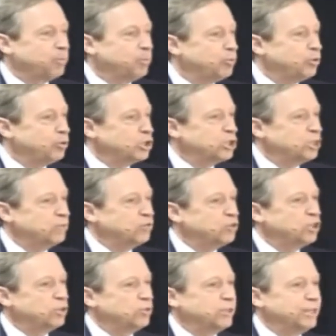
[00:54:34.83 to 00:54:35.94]
the proportion
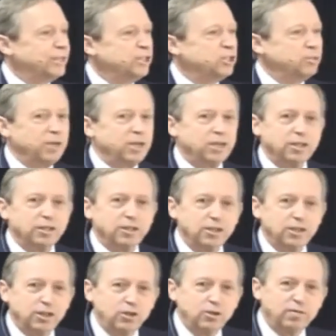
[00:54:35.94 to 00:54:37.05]
of children intubated in the
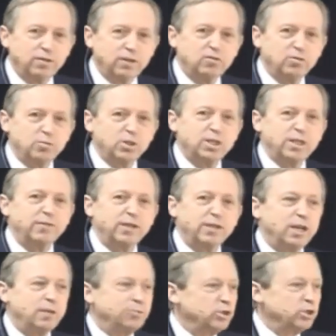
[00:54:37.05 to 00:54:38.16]
NICU fell from
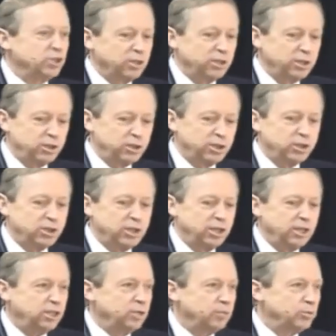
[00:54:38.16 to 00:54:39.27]
78% of these kids
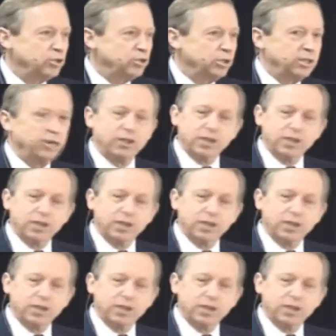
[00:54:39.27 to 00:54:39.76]
to 18%.